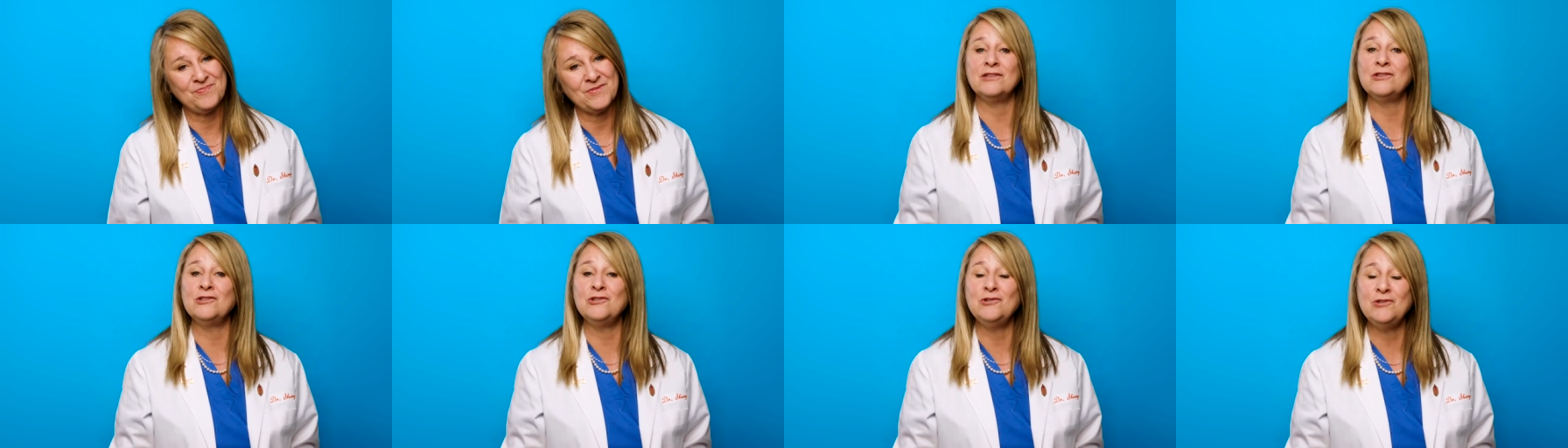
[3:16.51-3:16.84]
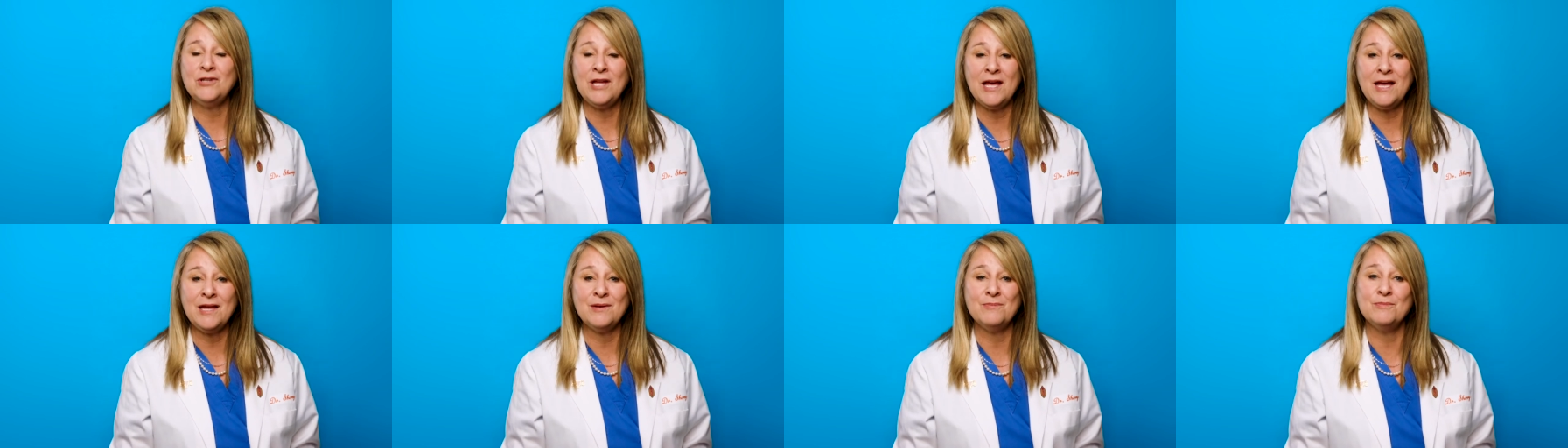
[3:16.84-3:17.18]

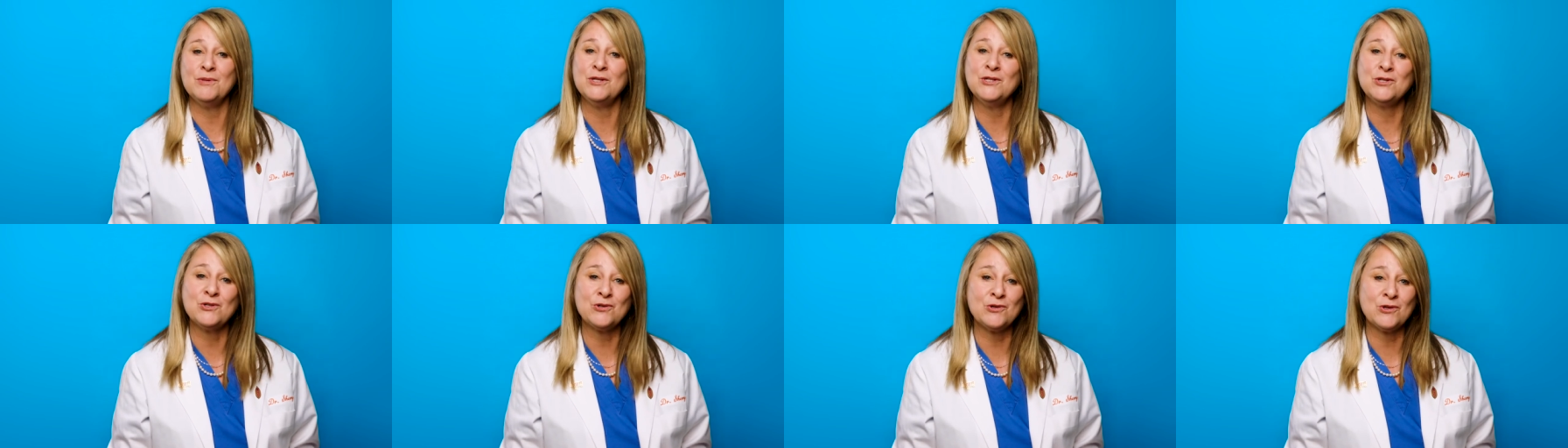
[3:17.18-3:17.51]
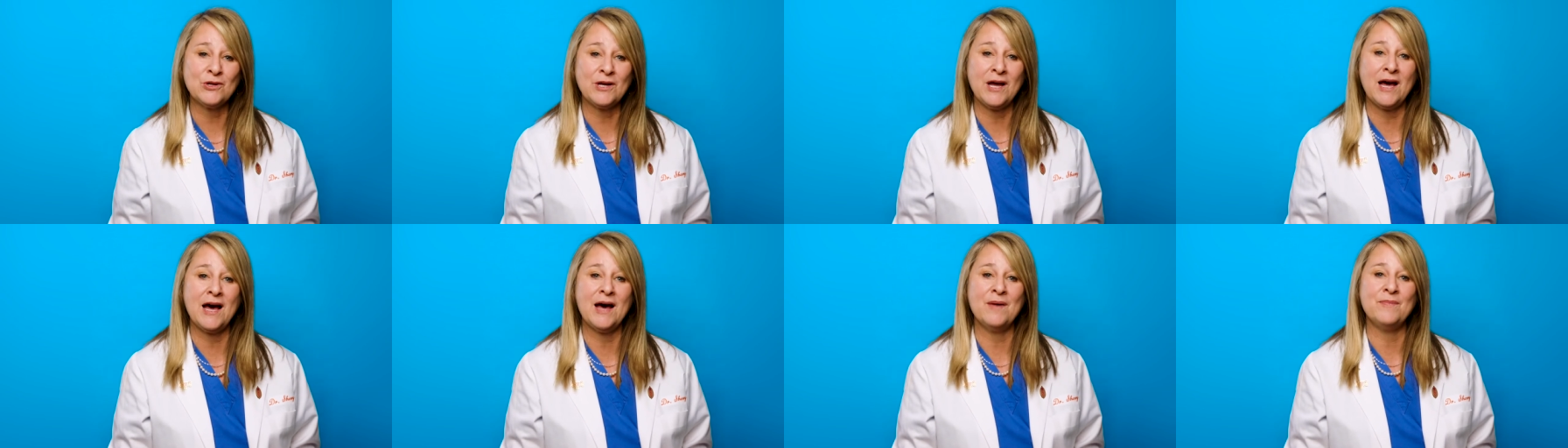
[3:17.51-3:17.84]
Lunette Menstrual
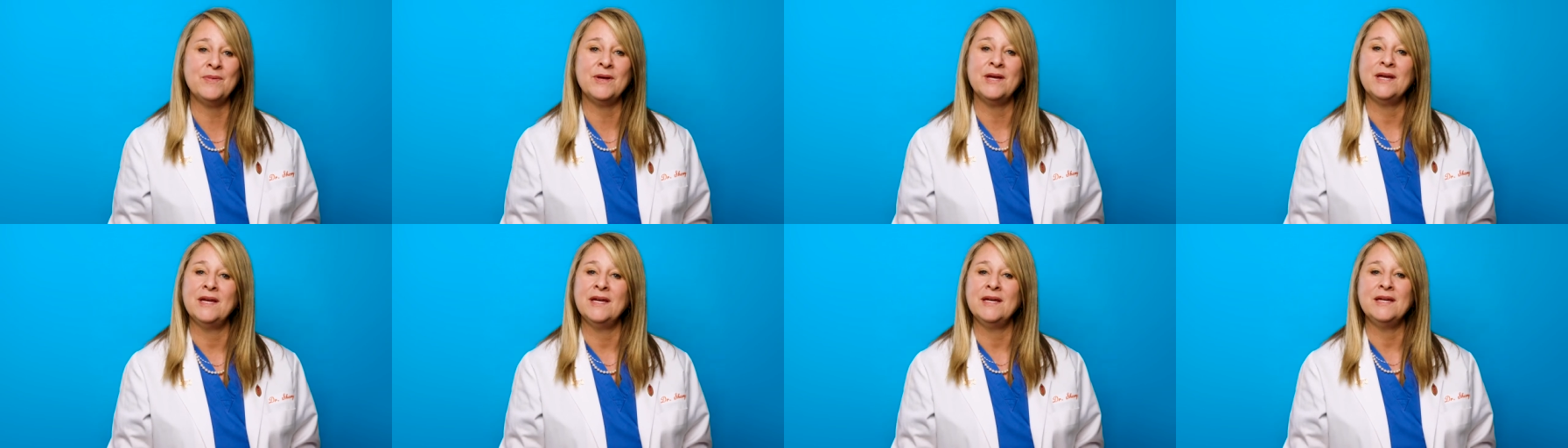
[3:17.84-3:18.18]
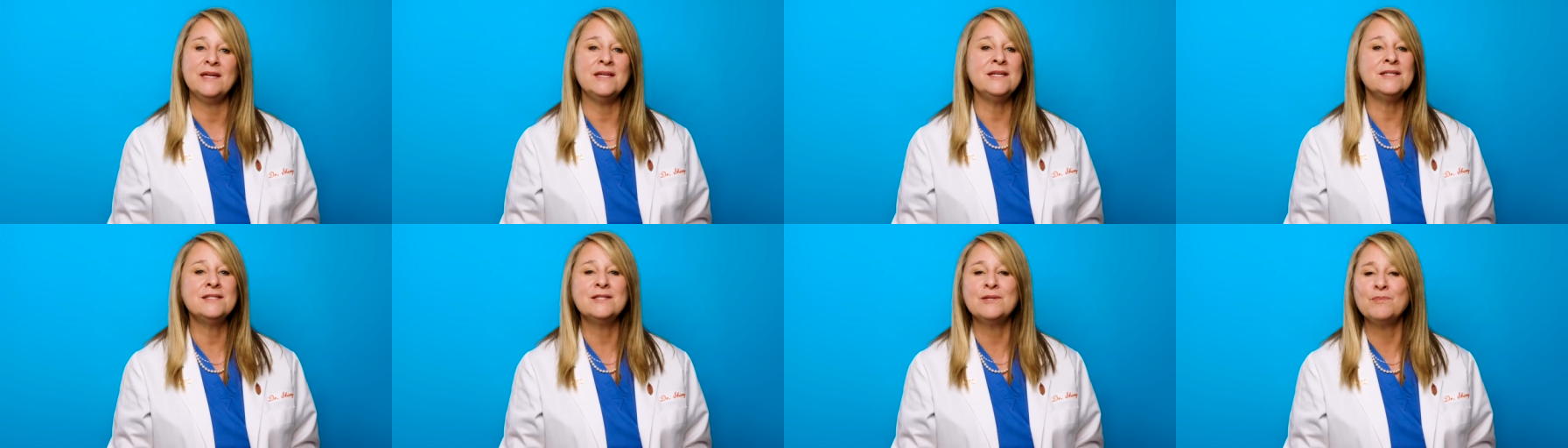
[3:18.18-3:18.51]
Cup
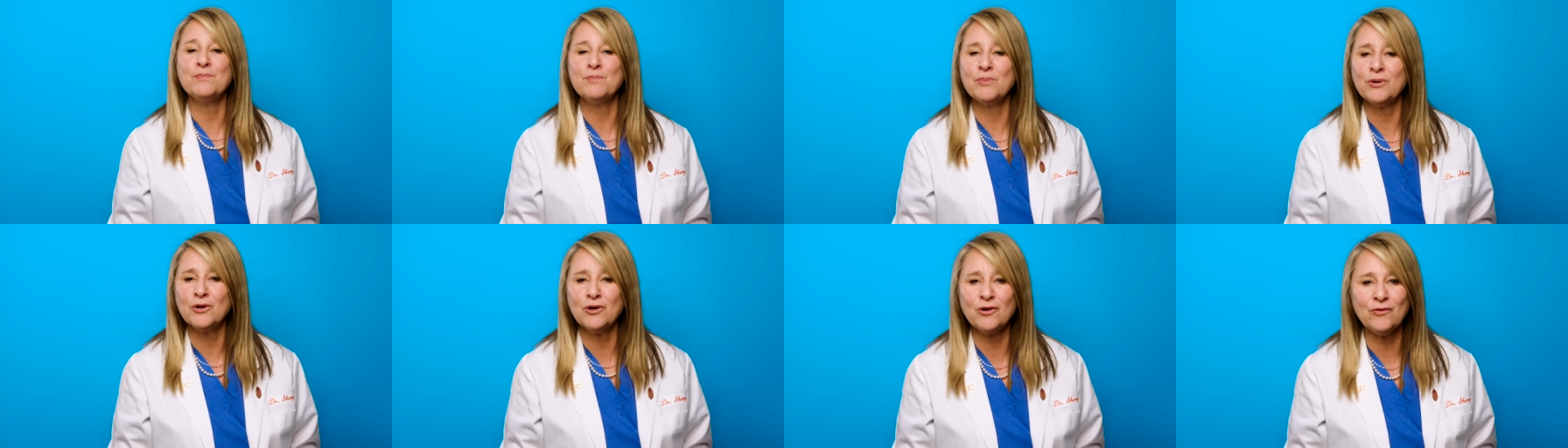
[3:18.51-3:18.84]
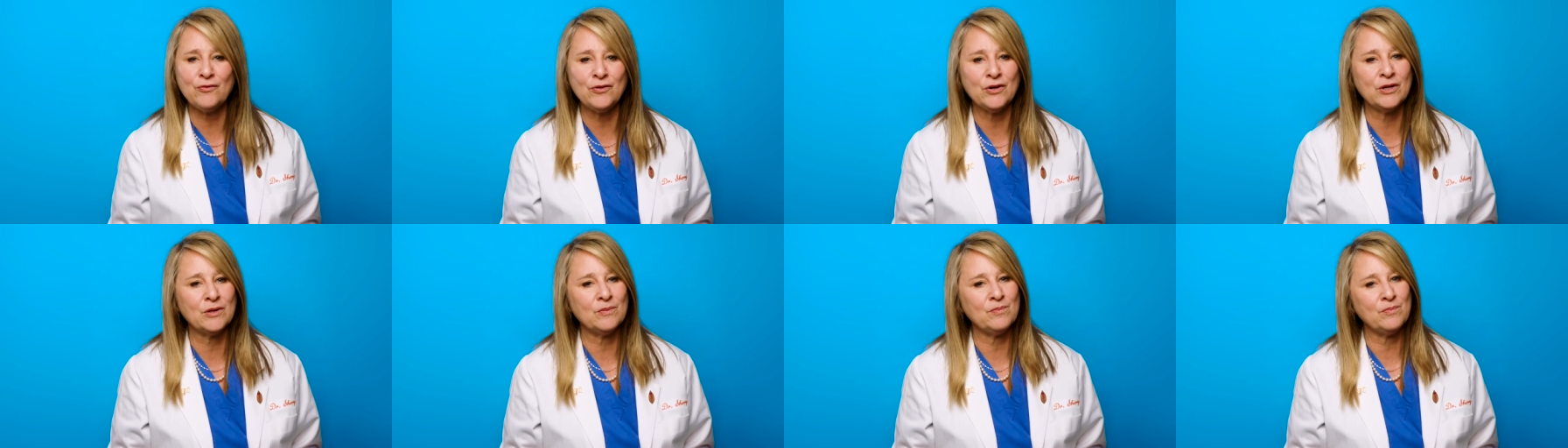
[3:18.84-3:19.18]
is the
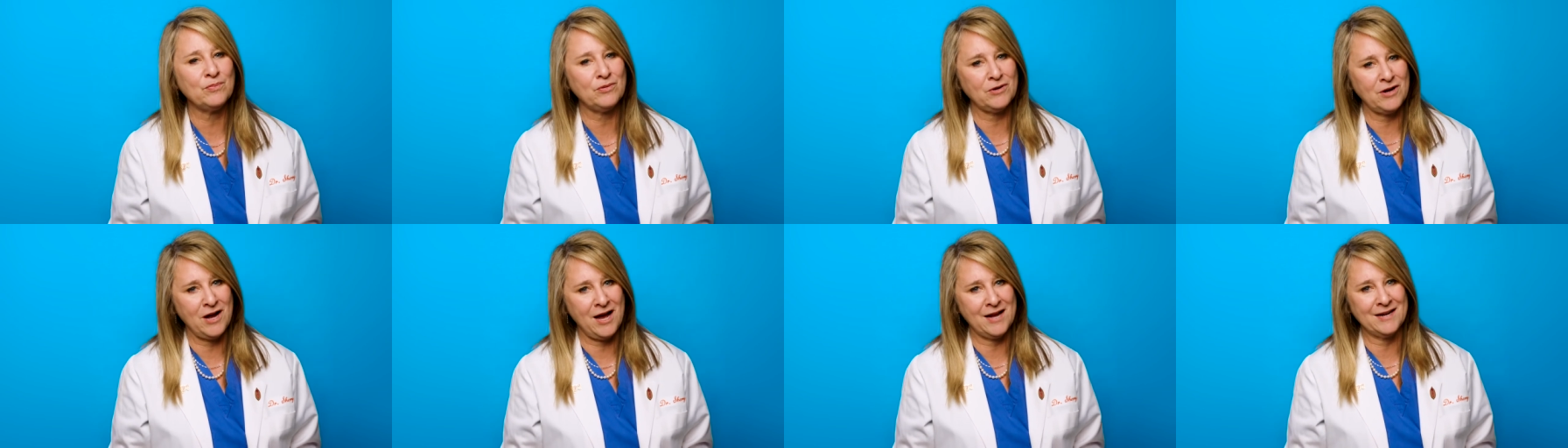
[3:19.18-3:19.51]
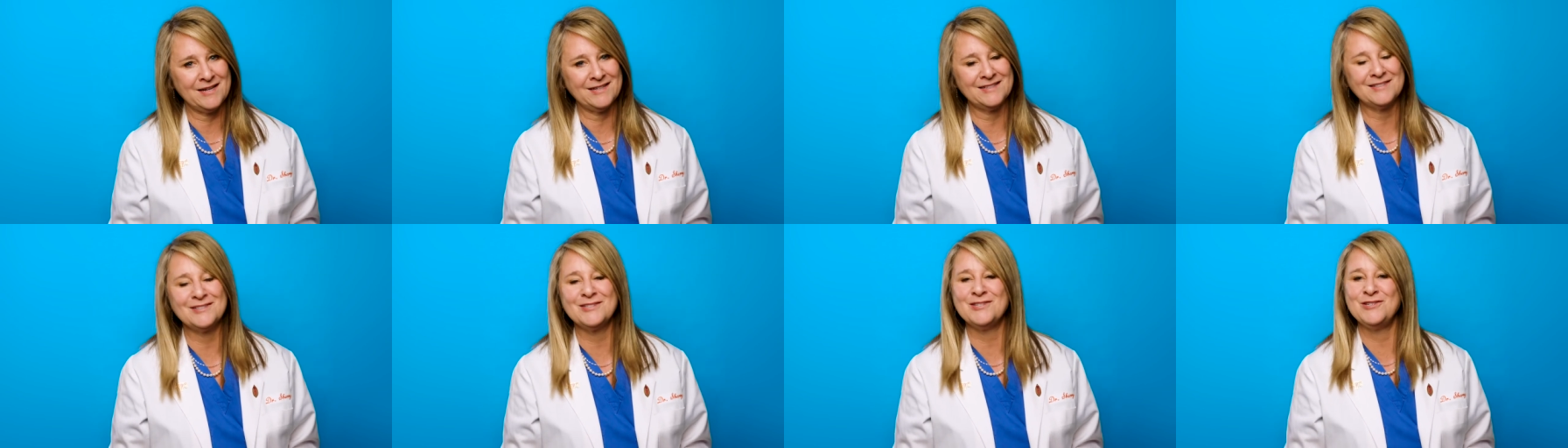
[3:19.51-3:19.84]
perfect
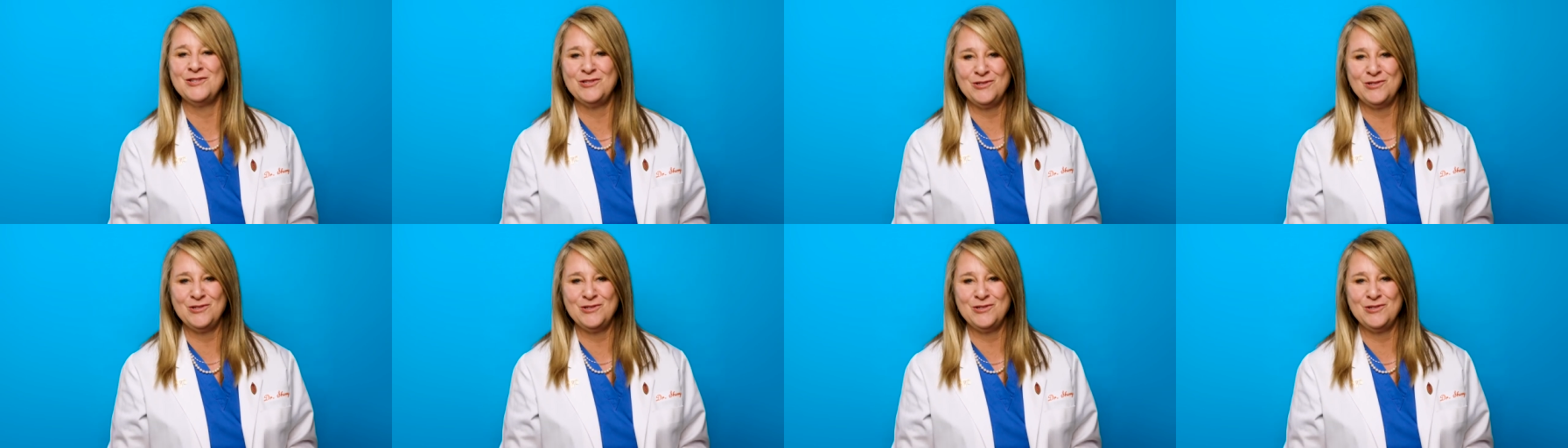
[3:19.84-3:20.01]
product to